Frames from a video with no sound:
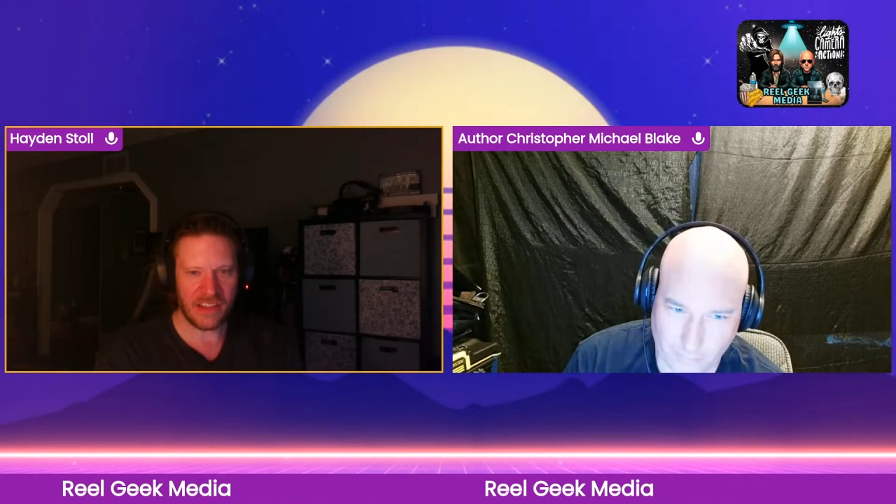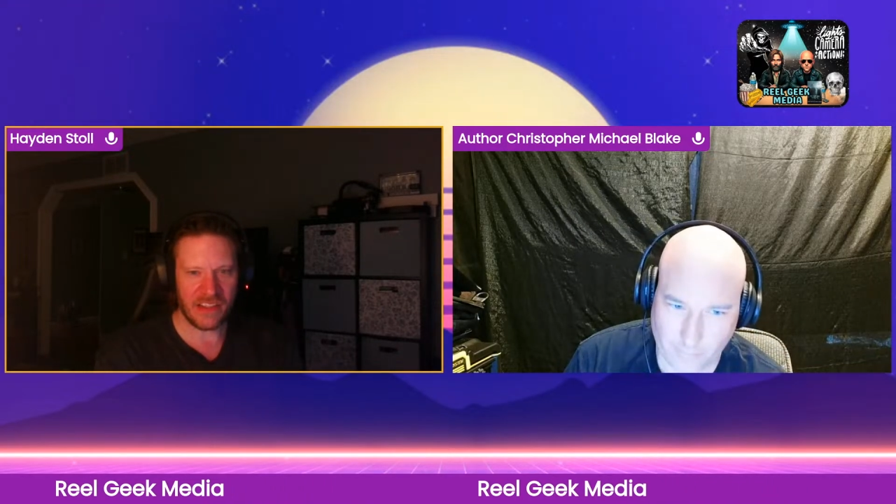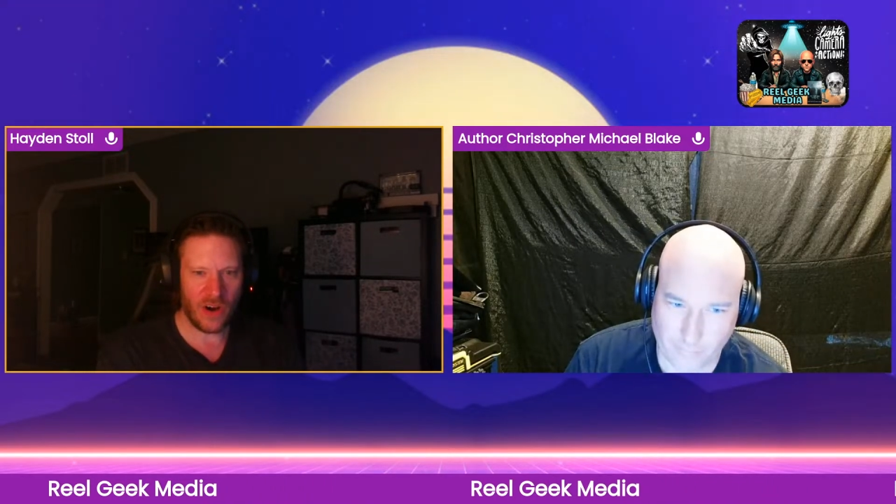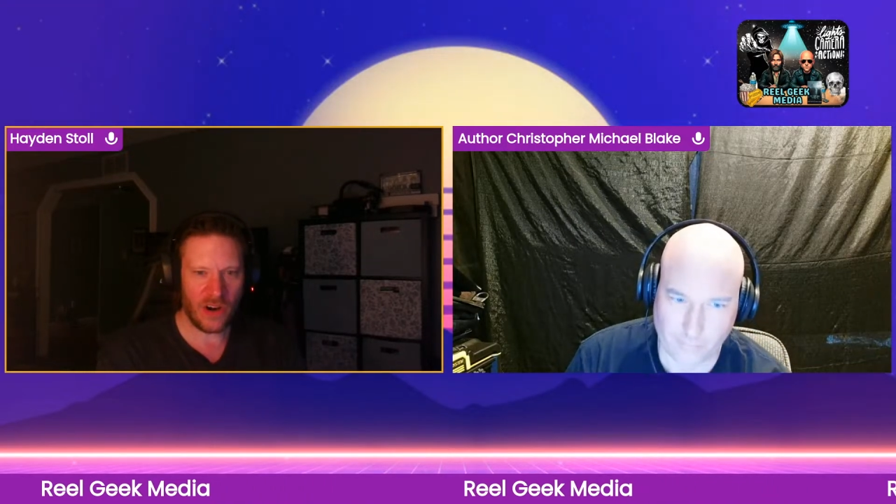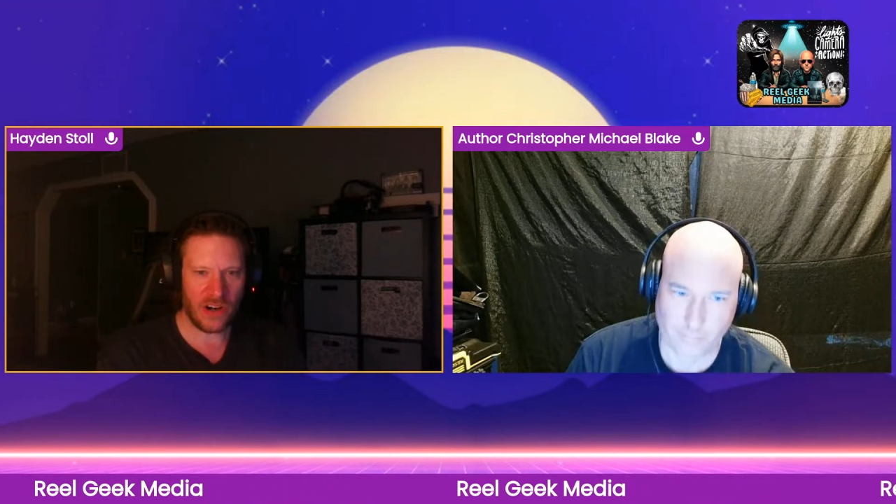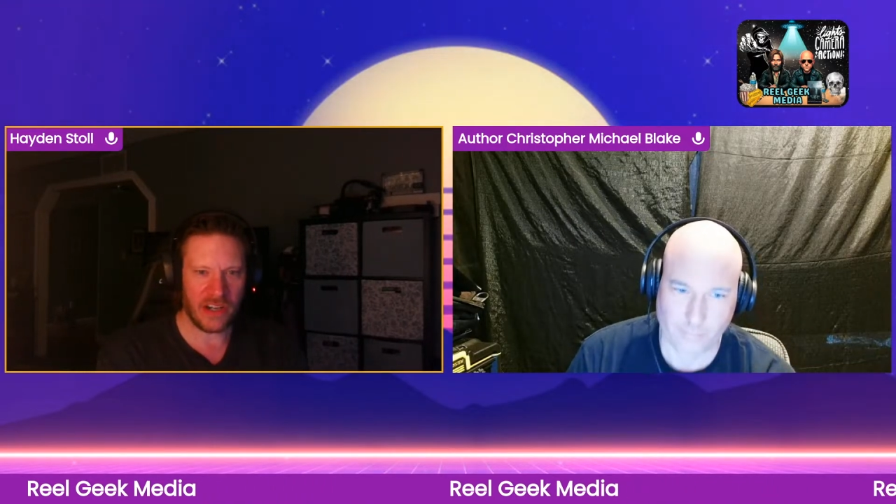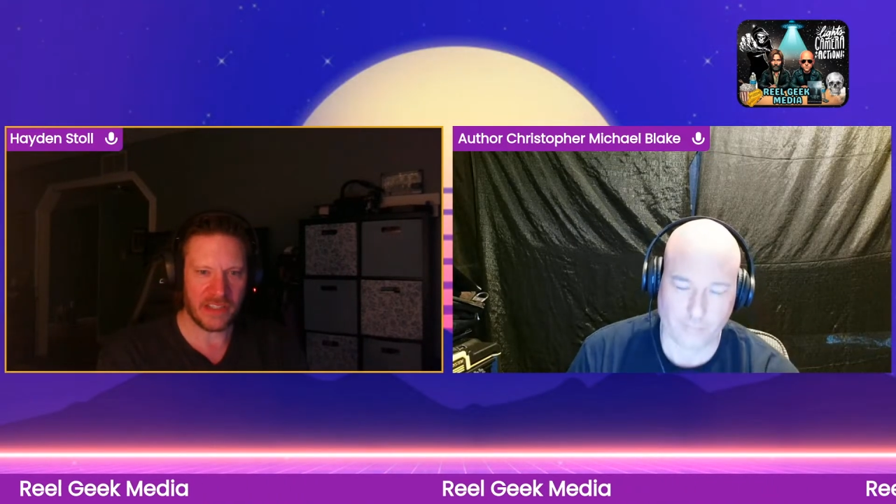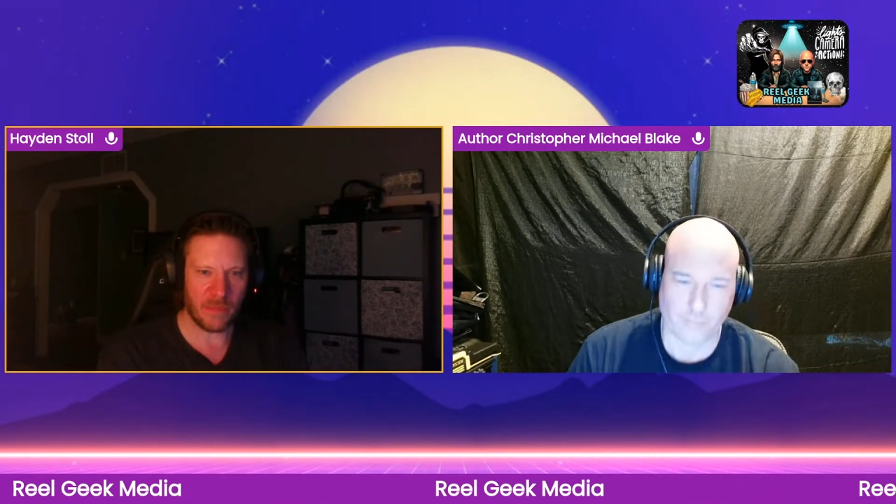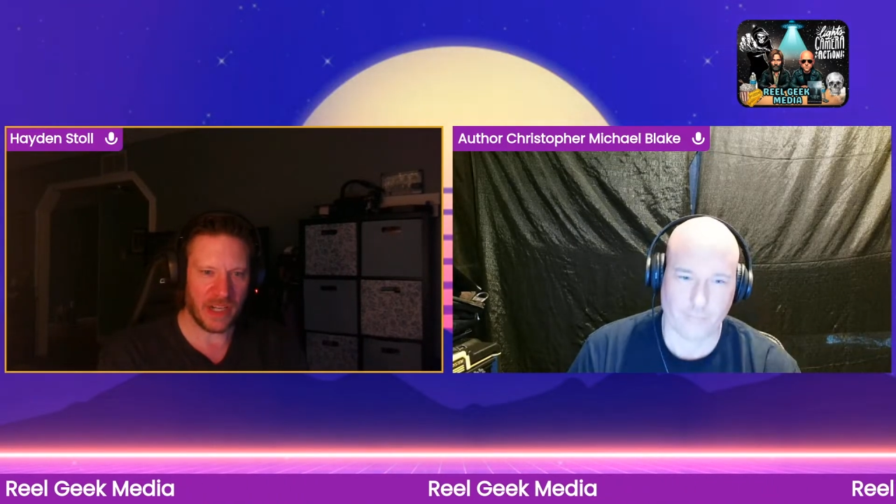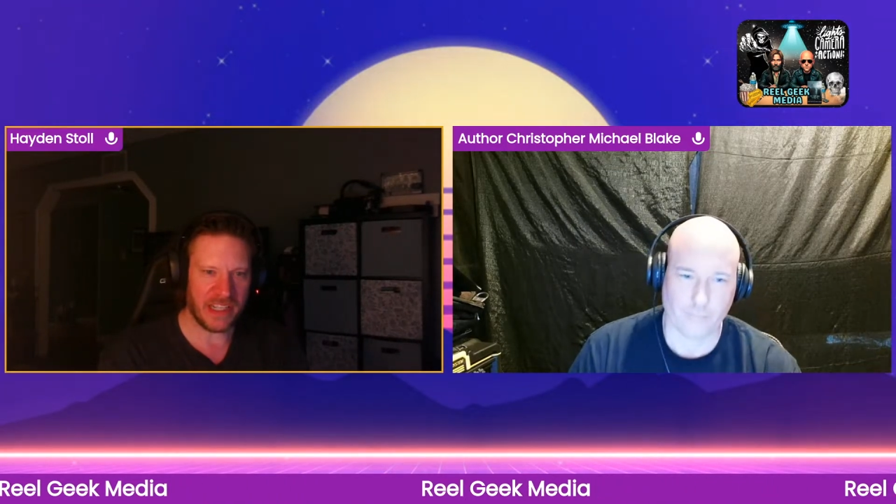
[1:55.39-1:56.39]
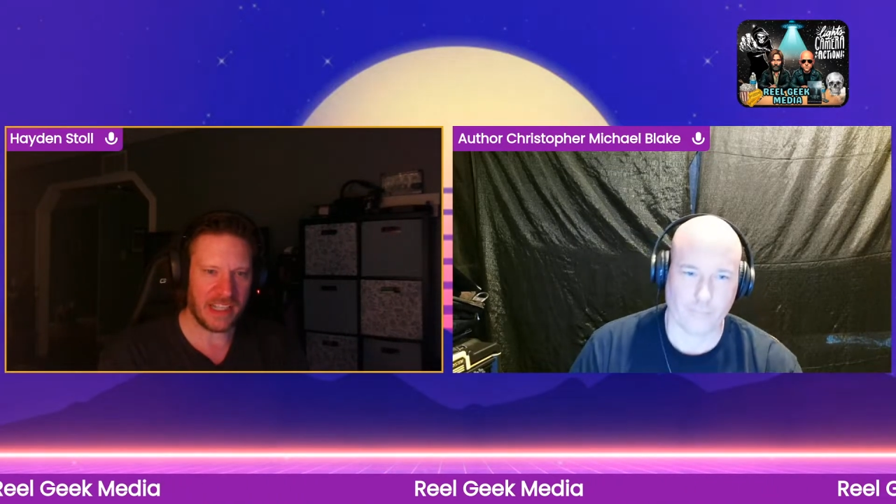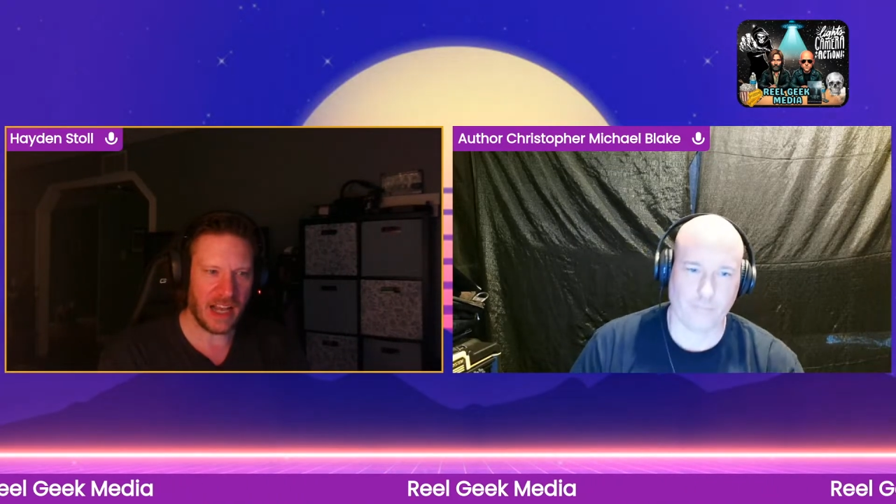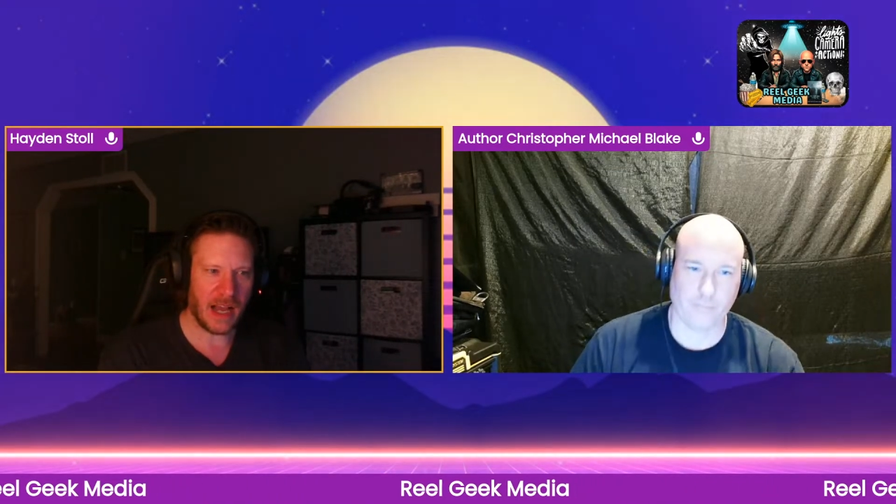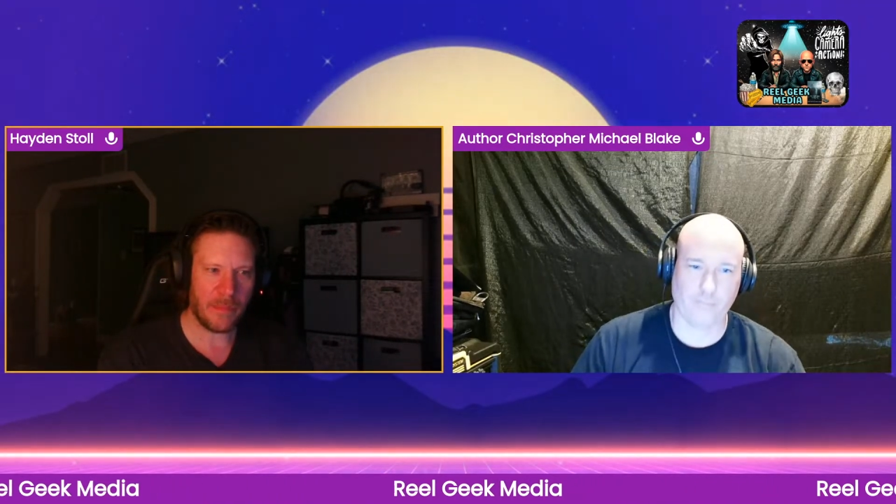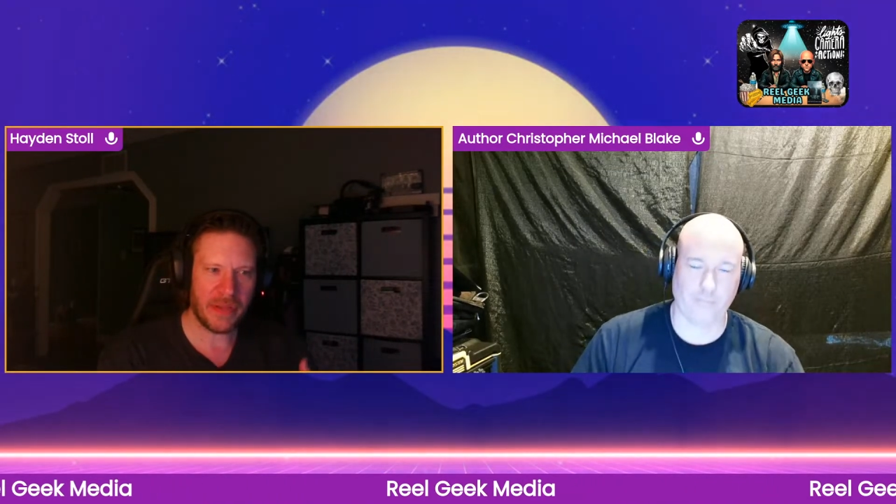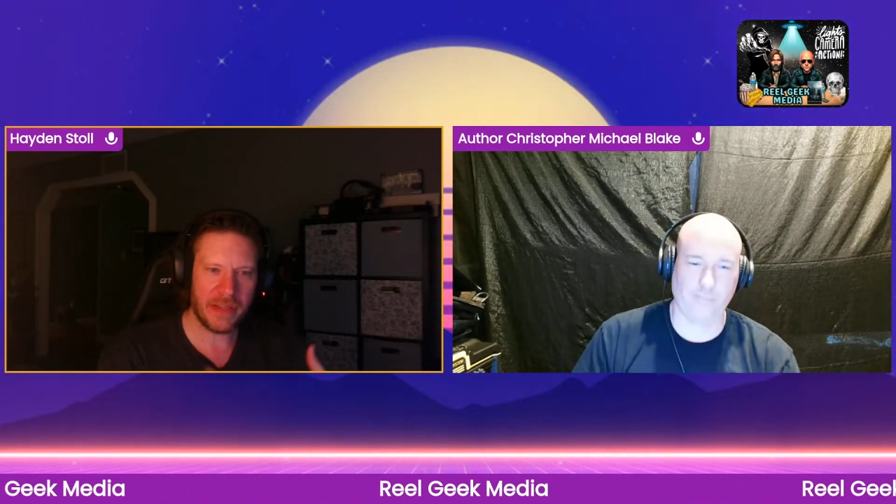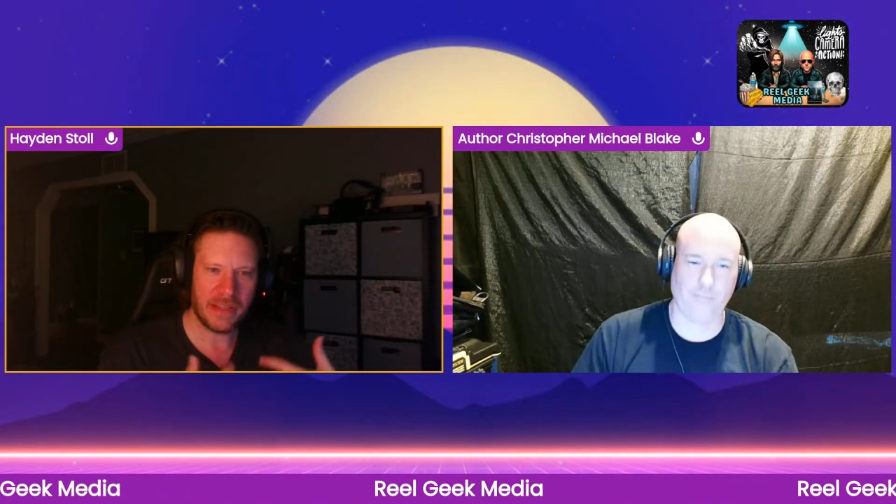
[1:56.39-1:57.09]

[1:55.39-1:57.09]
horror, it's buddy cop,